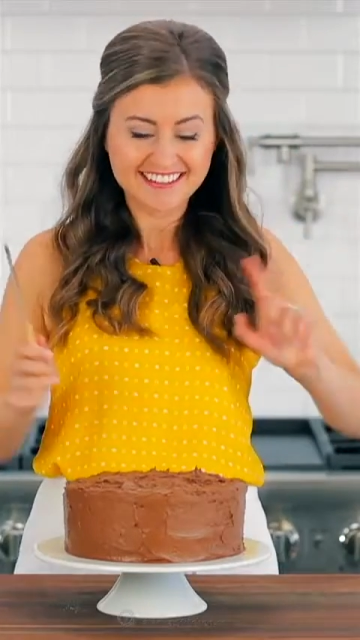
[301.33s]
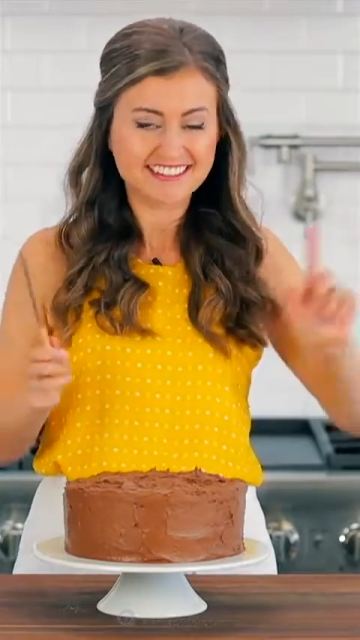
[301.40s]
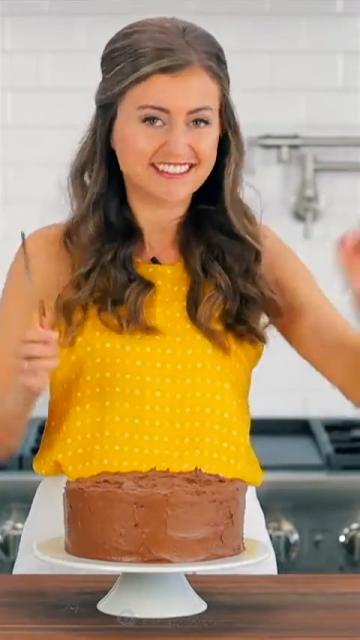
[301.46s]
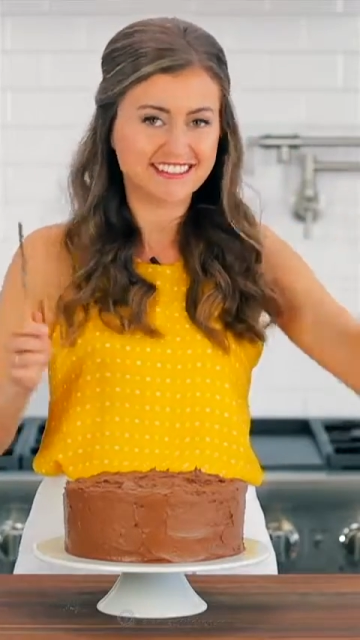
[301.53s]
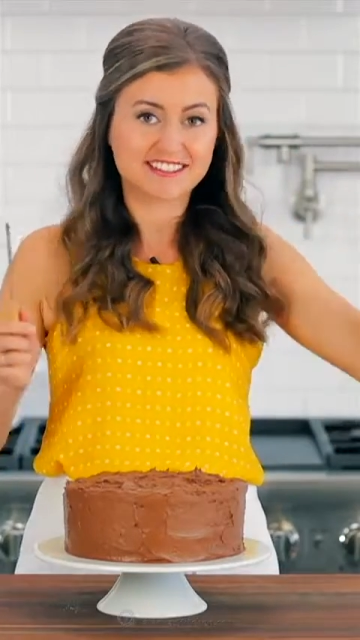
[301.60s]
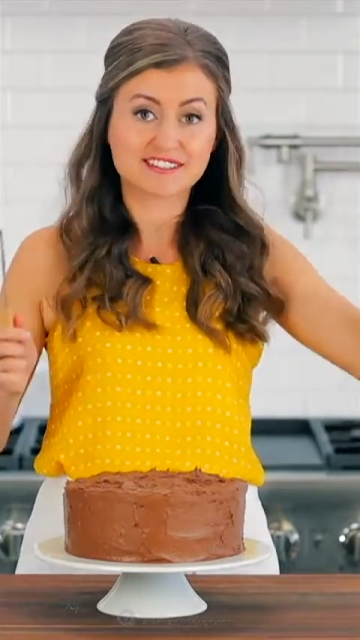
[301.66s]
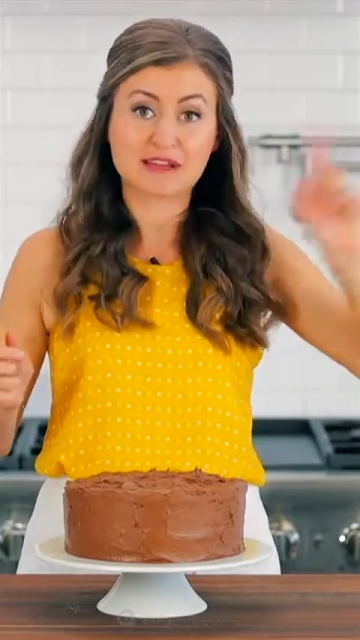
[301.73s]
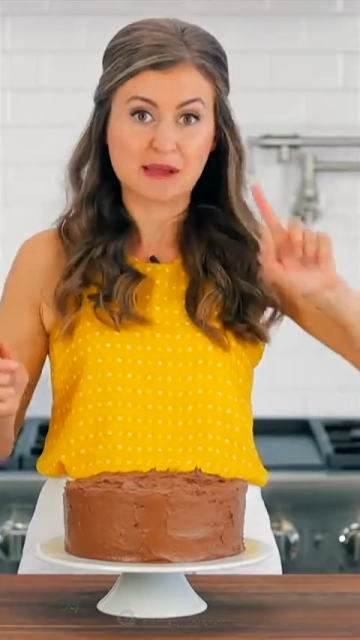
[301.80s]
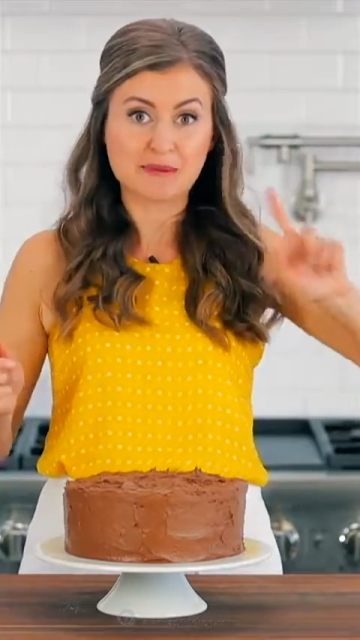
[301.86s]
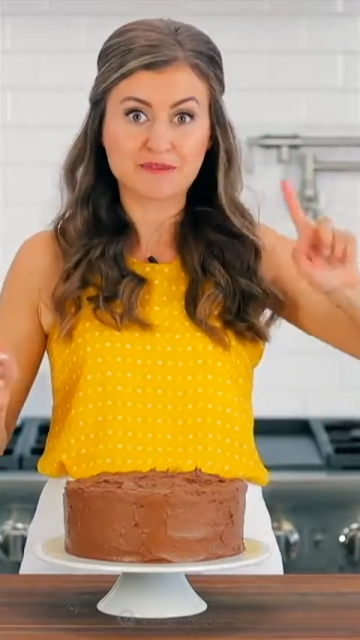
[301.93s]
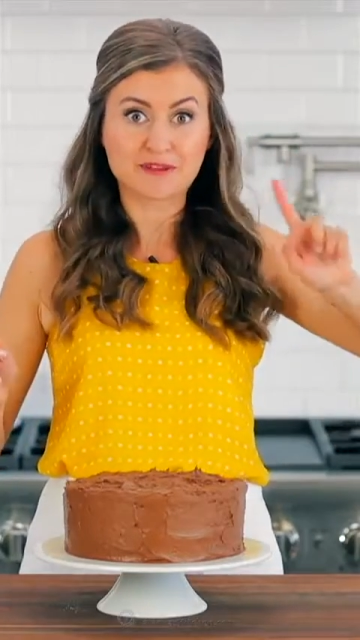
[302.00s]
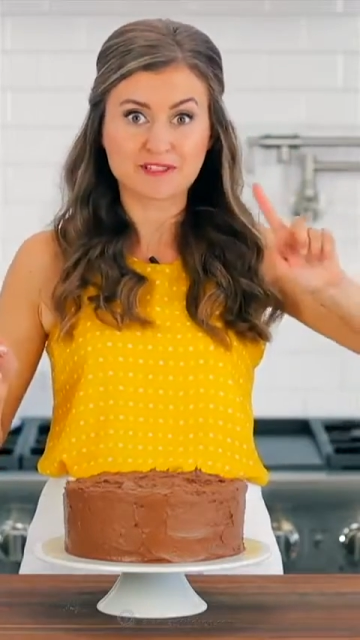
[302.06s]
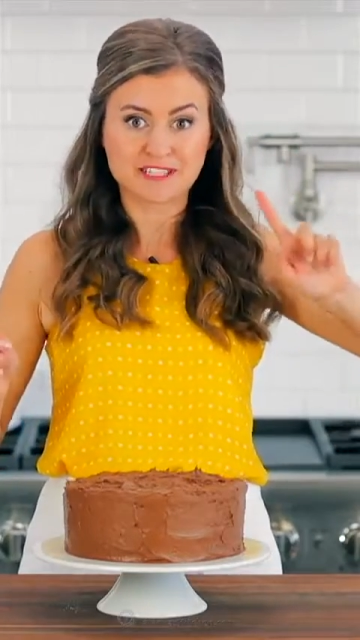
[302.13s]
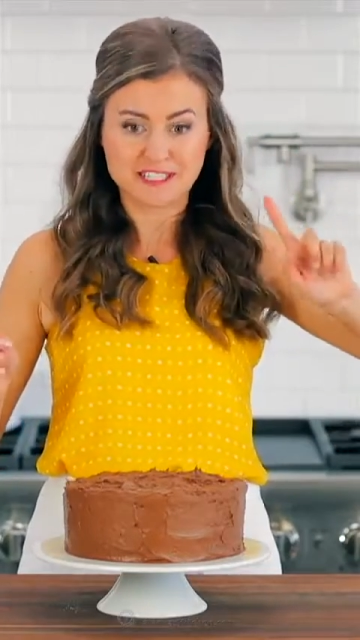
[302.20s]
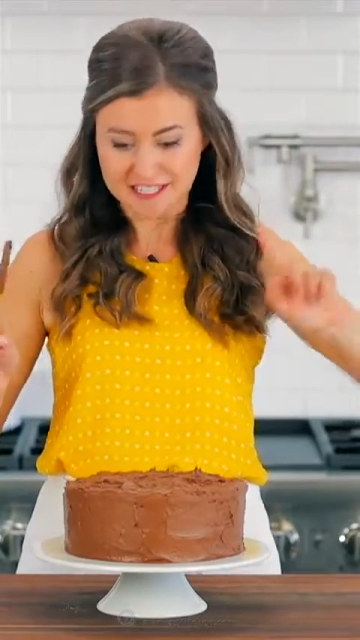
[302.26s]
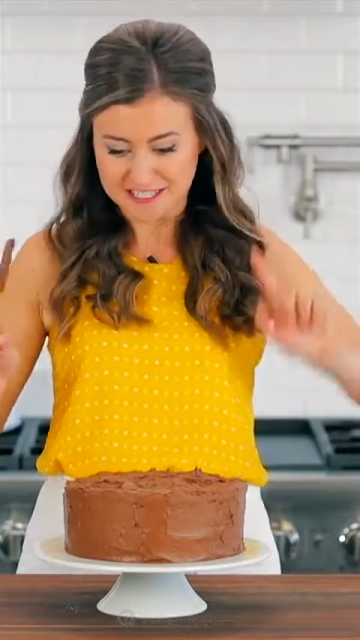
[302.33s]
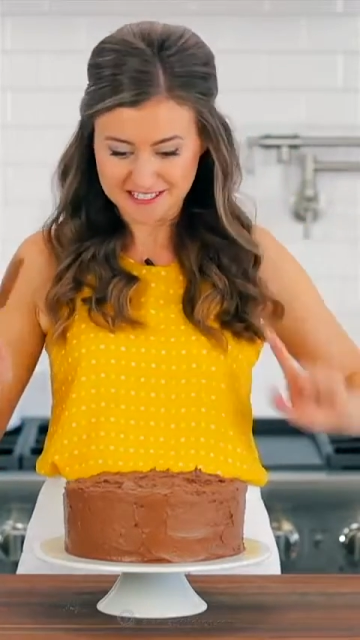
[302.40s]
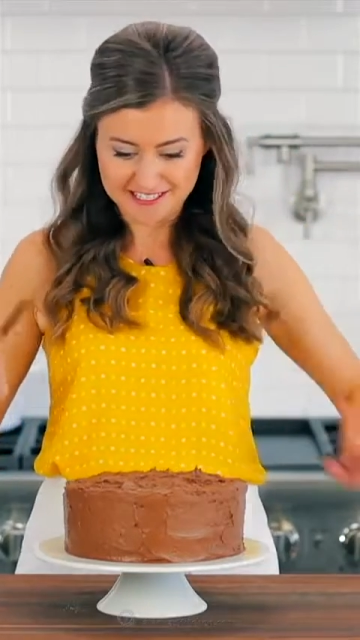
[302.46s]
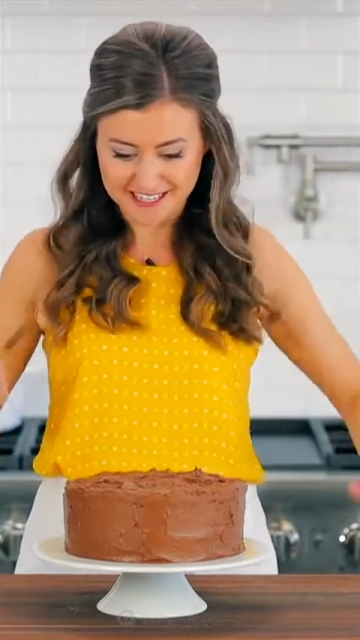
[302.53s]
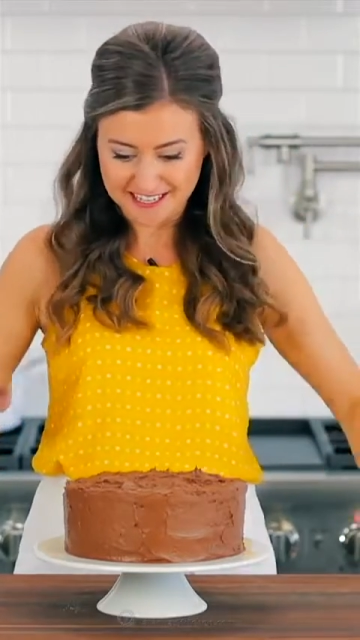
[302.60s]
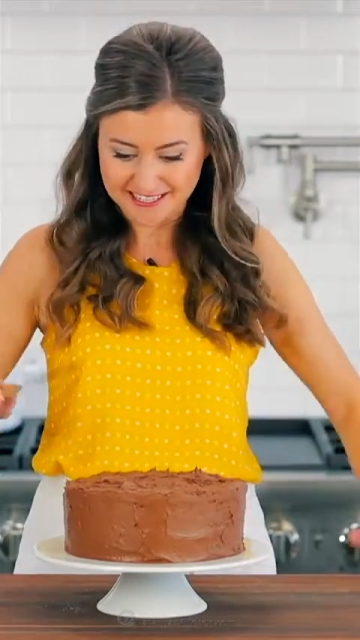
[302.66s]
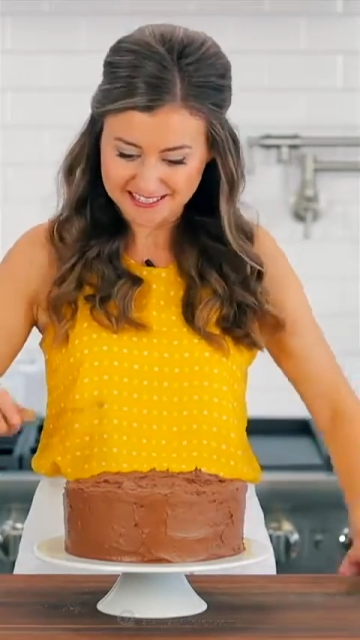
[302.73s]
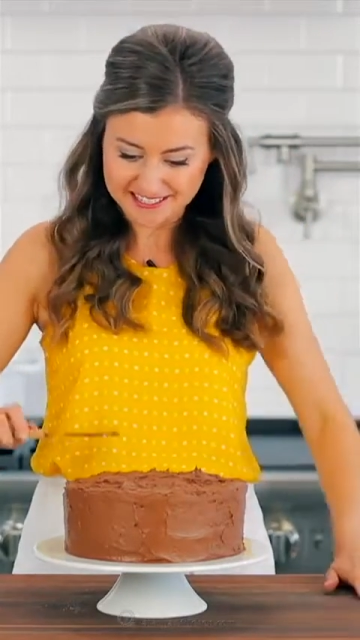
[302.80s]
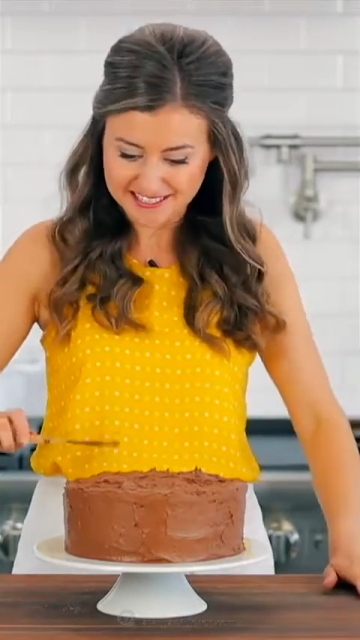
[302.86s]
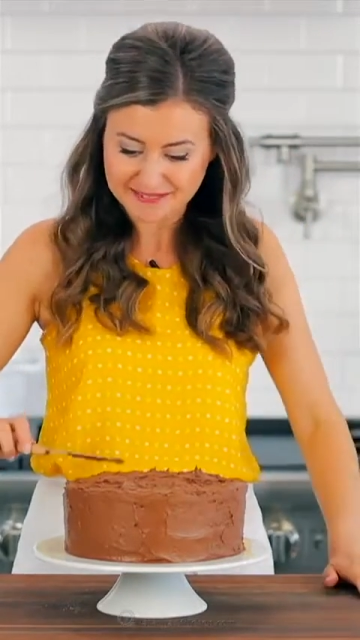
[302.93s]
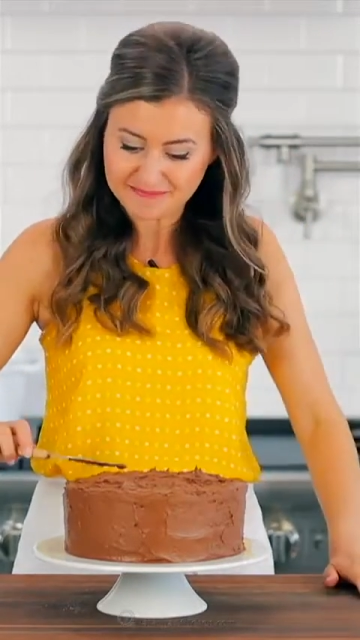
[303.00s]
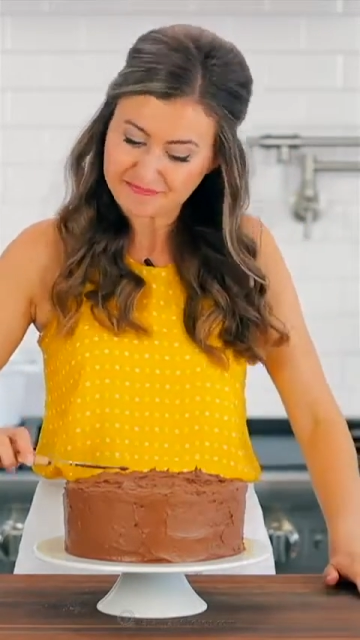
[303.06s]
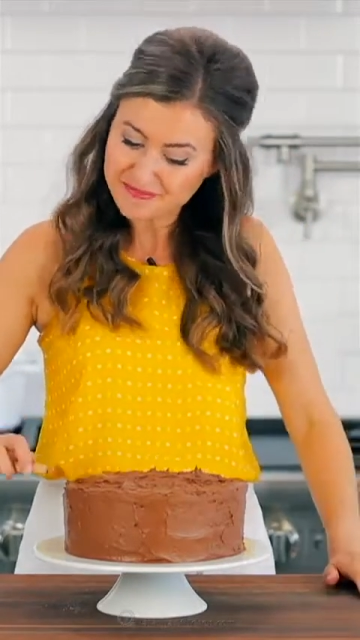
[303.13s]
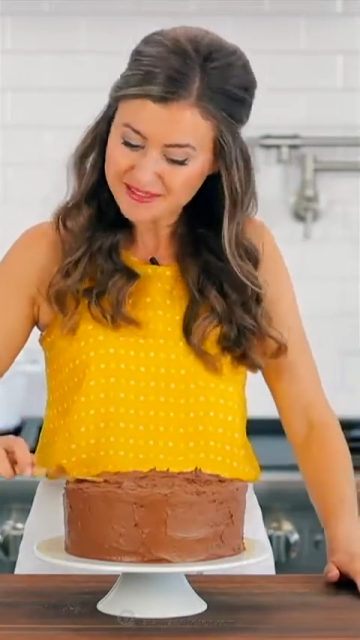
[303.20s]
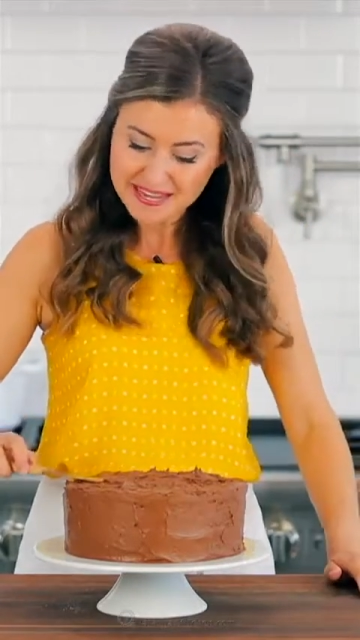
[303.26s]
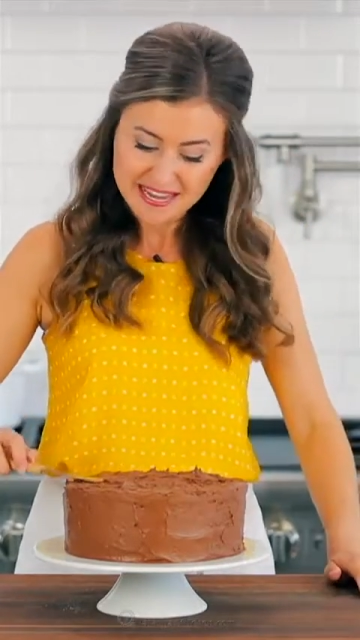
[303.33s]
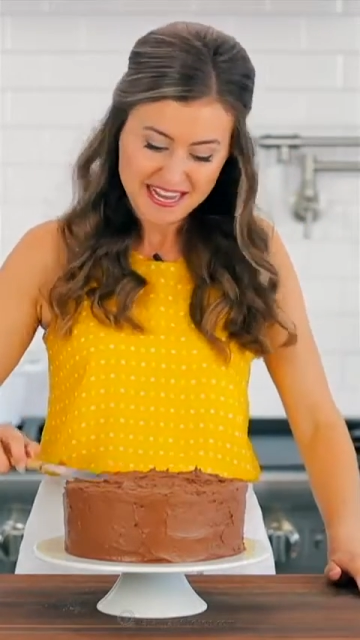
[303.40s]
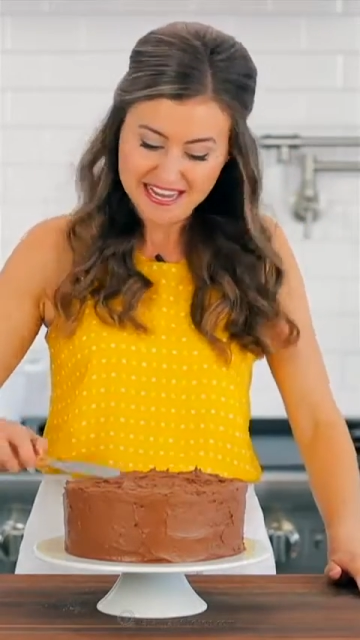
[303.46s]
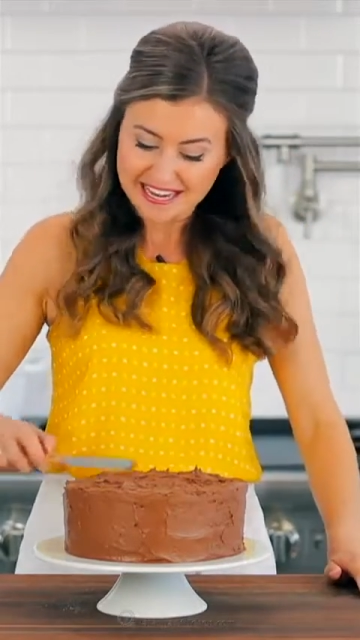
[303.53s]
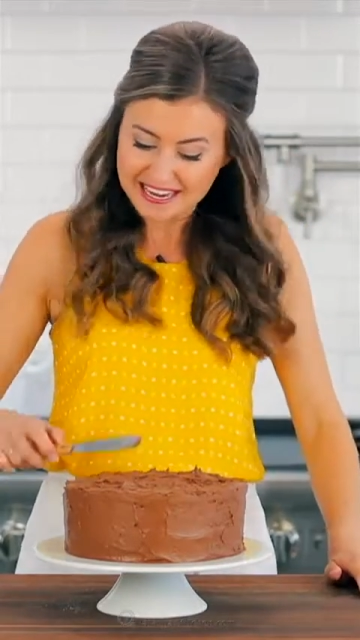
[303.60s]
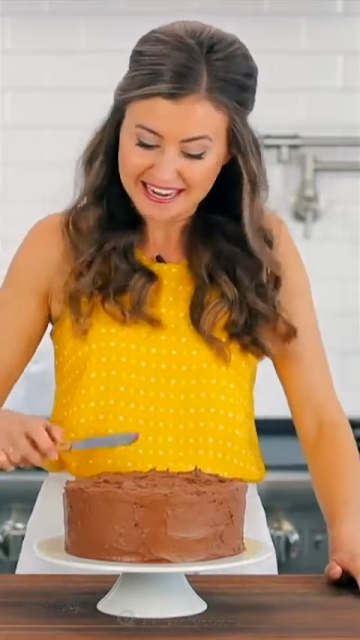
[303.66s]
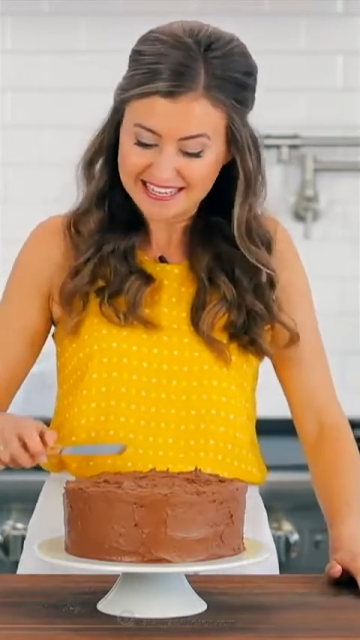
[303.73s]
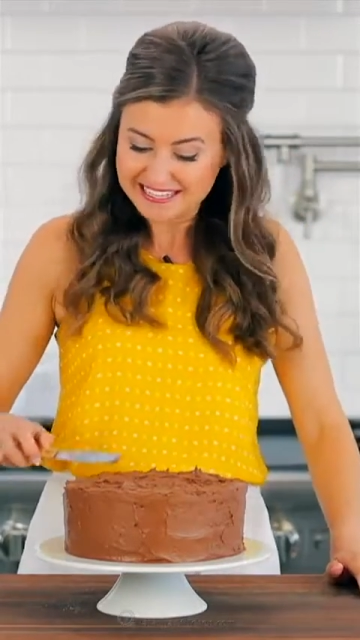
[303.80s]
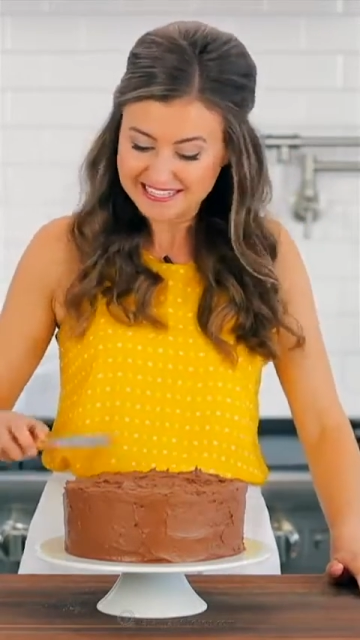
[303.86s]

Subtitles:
It is time for the taste test. And I